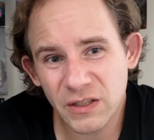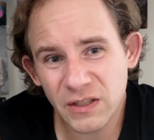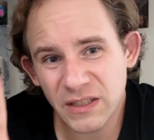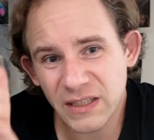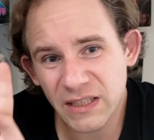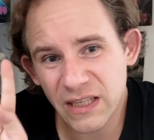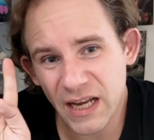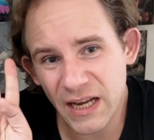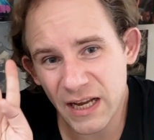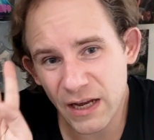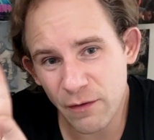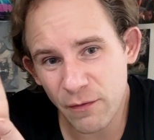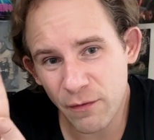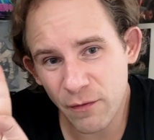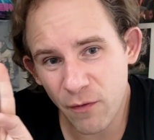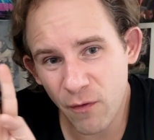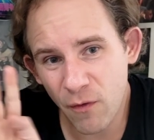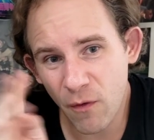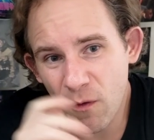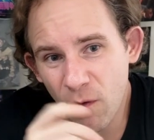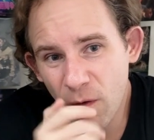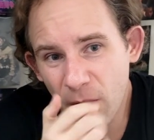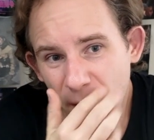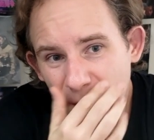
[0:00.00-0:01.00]
to say a
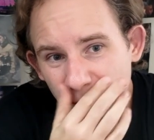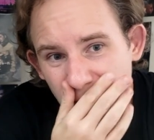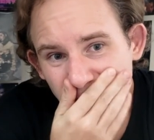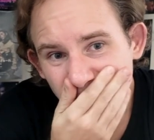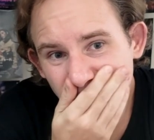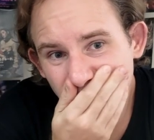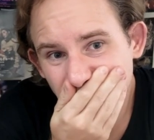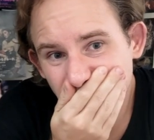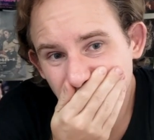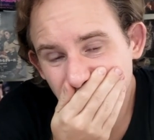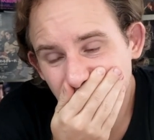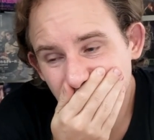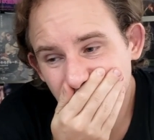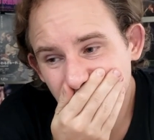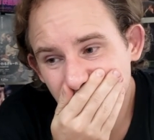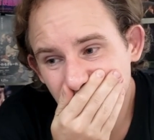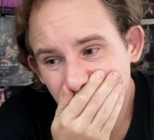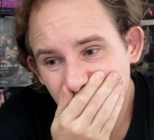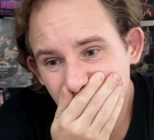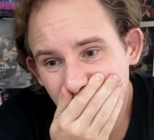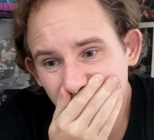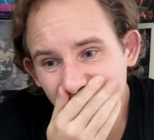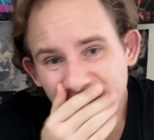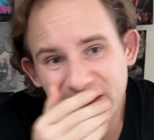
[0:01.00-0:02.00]
4,
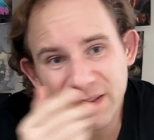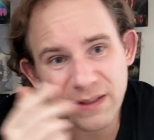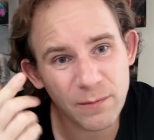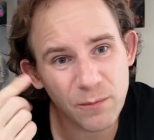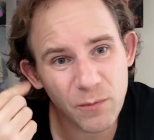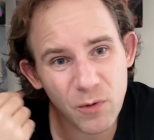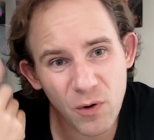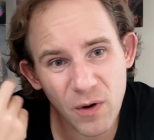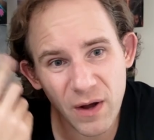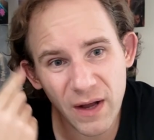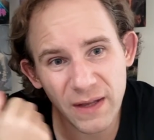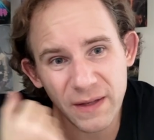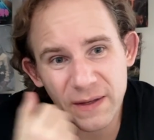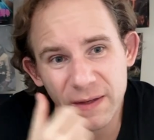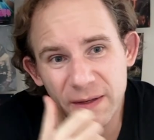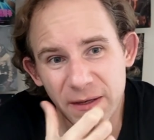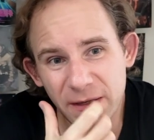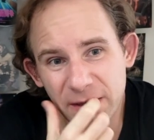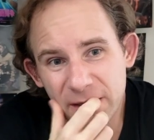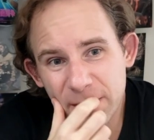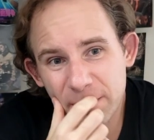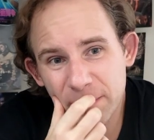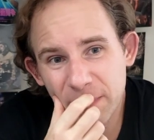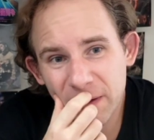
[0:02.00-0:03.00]
but the more I
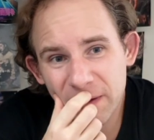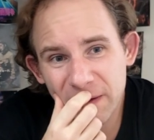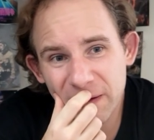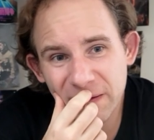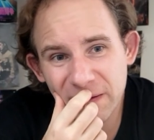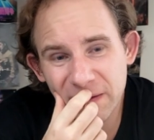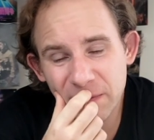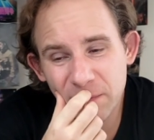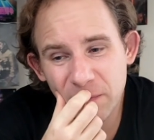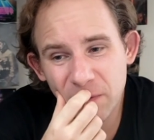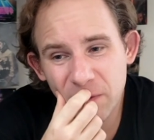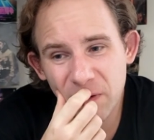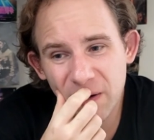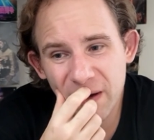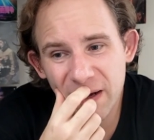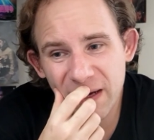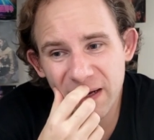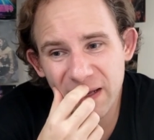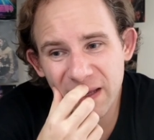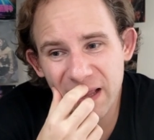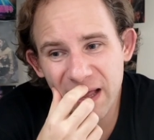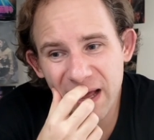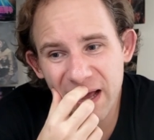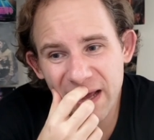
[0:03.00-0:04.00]
think about it, the more
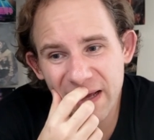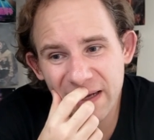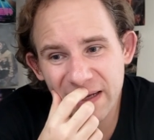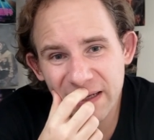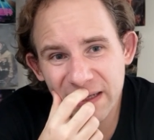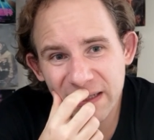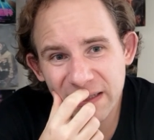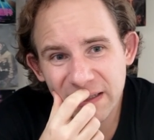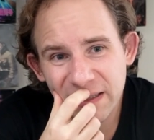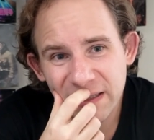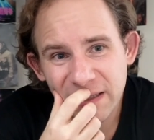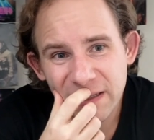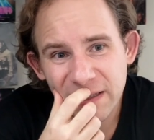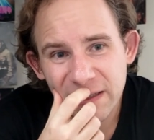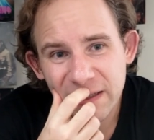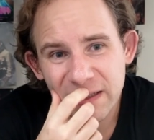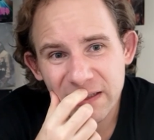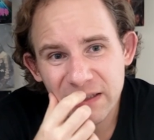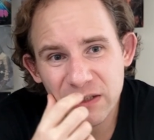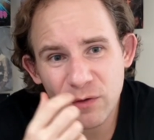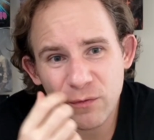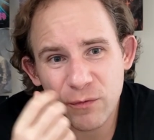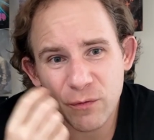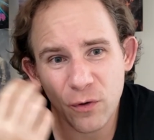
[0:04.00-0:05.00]
I like it.
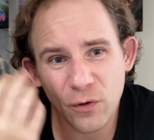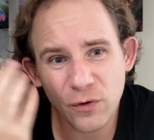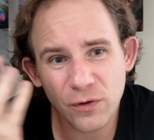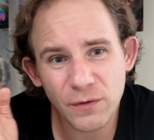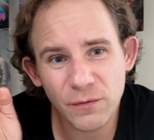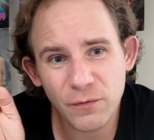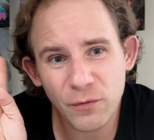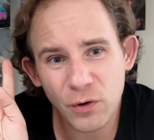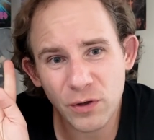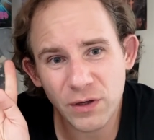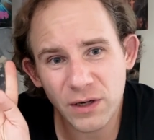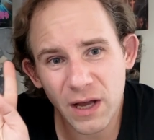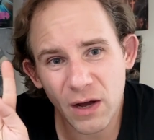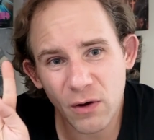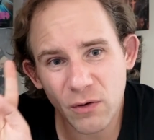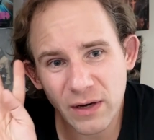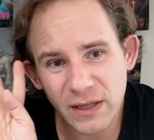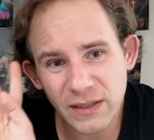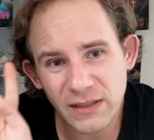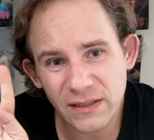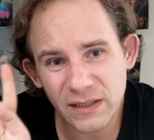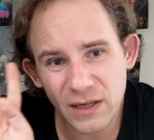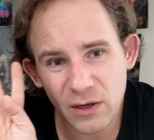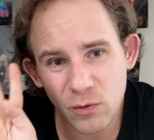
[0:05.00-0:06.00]
So for now,
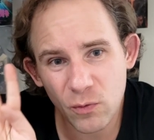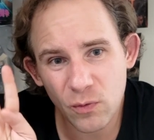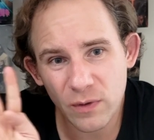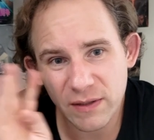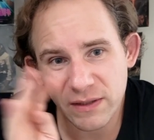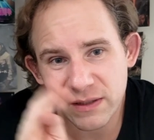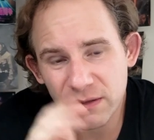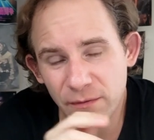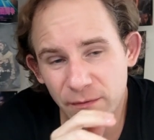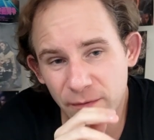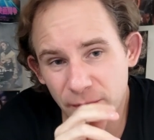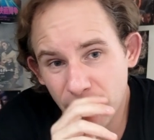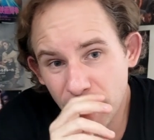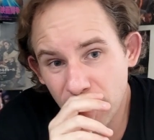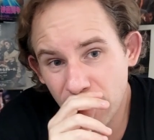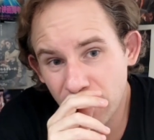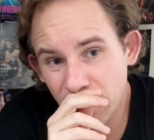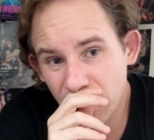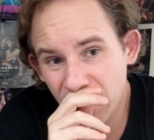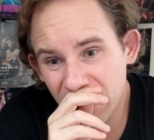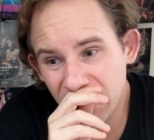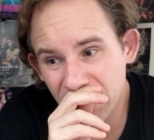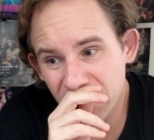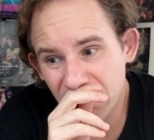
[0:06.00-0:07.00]
let's go with the
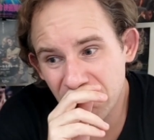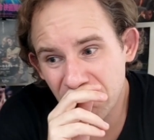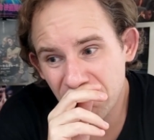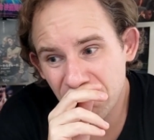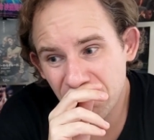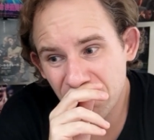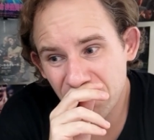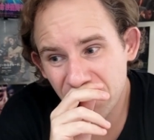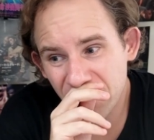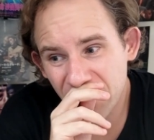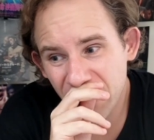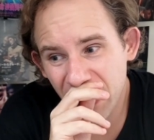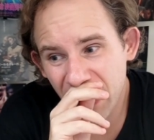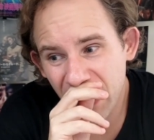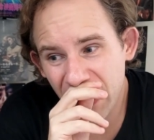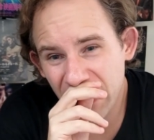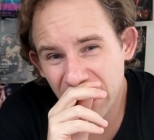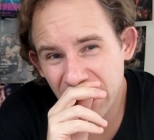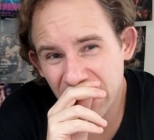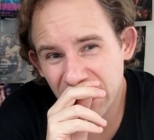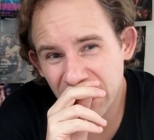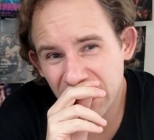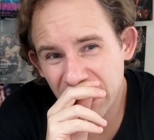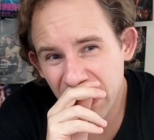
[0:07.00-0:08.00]
4, but
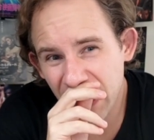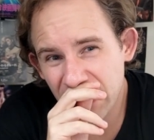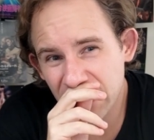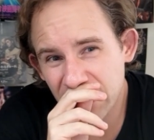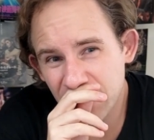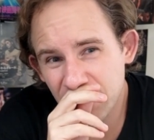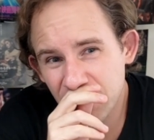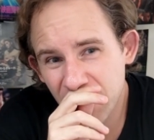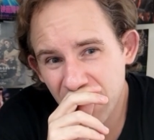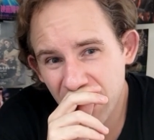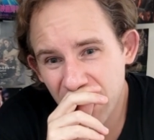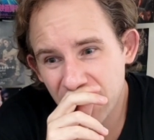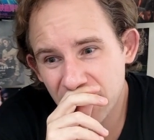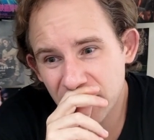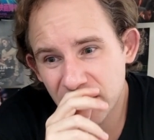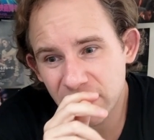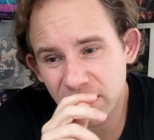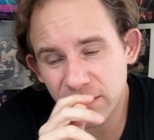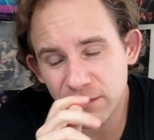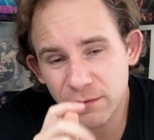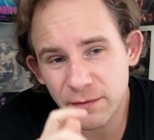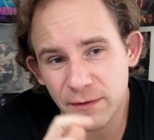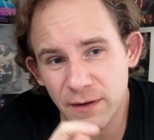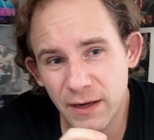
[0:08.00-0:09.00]
I can
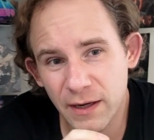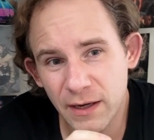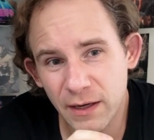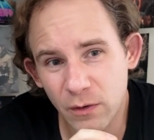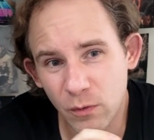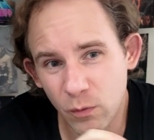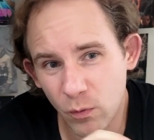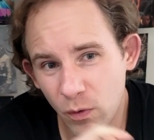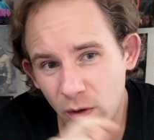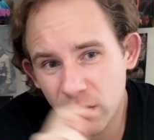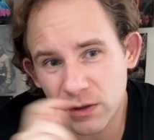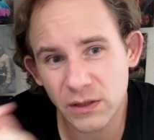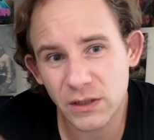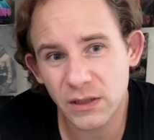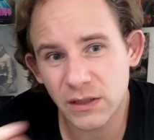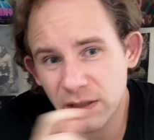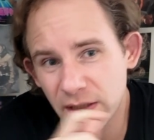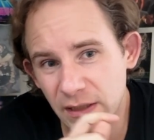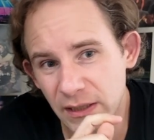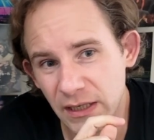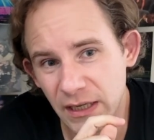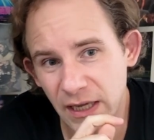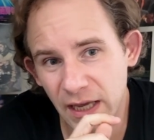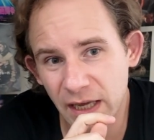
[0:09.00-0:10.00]
imagine if I watch
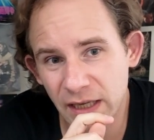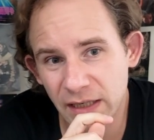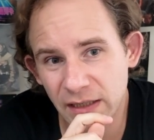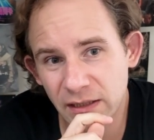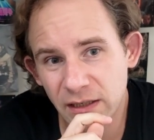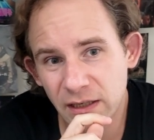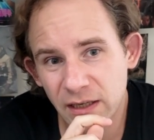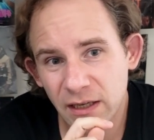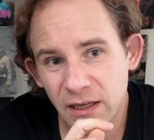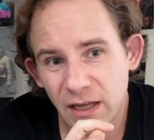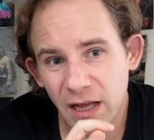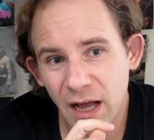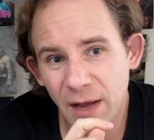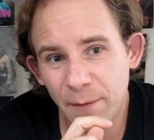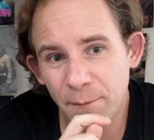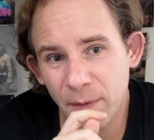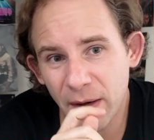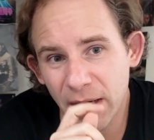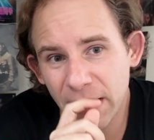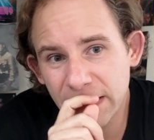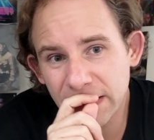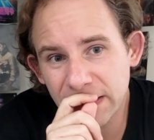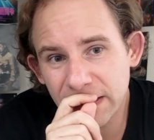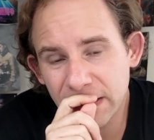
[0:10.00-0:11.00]
it again, I
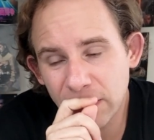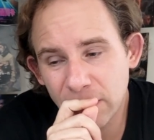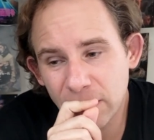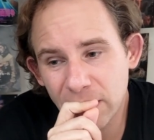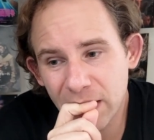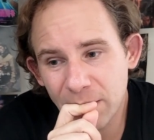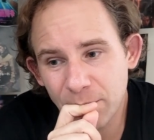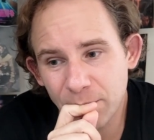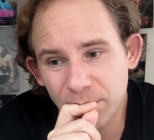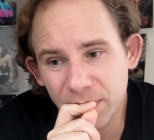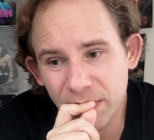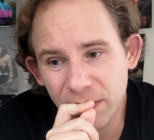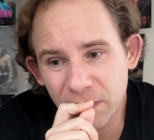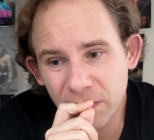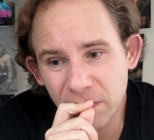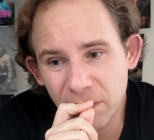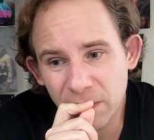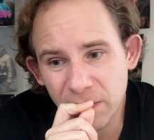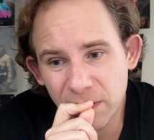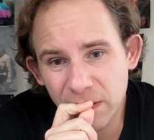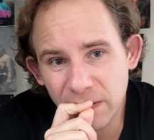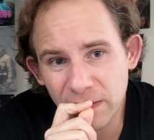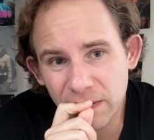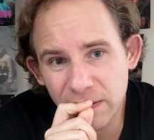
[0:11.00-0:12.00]
might go up,
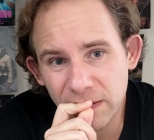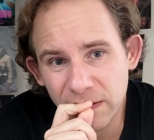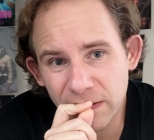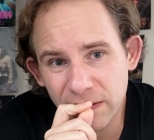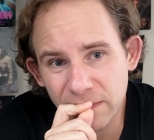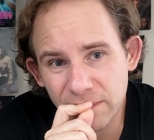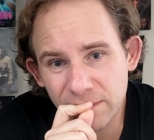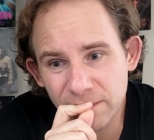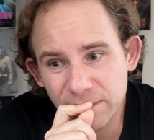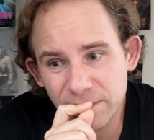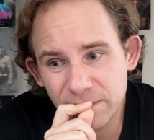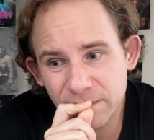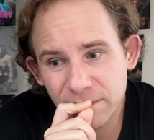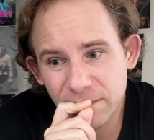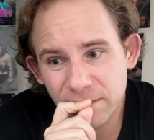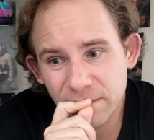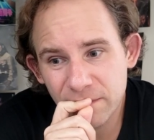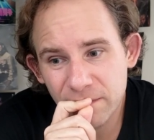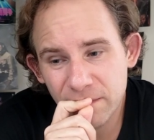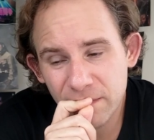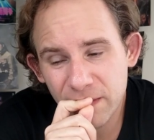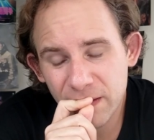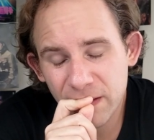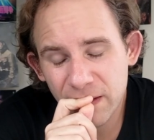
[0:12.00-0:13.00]
because
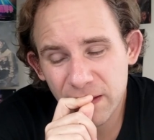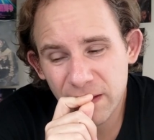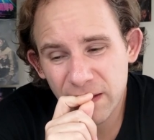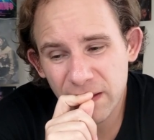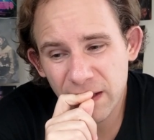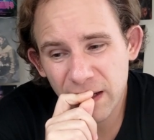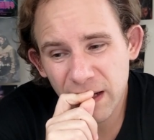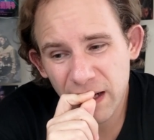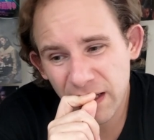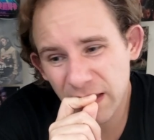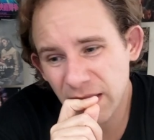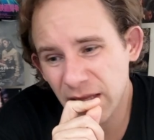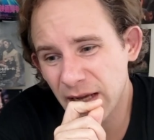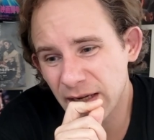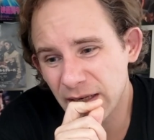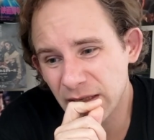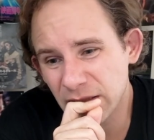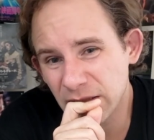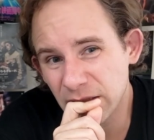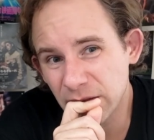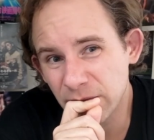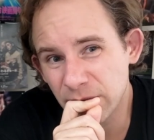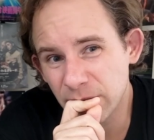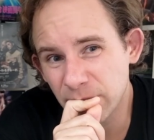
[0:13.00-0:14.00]
I like
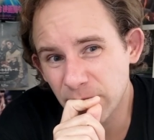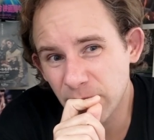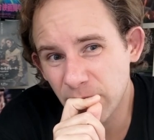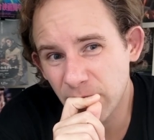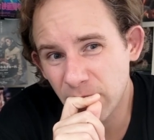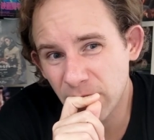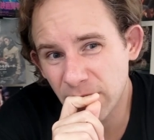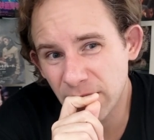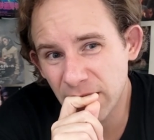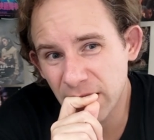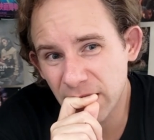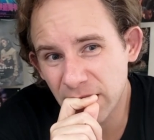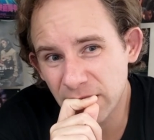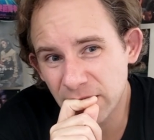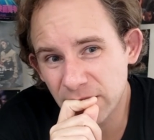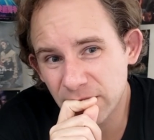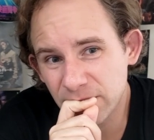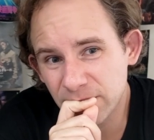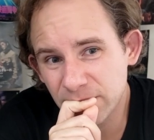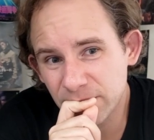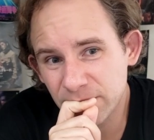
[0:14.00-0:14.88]
it even more then.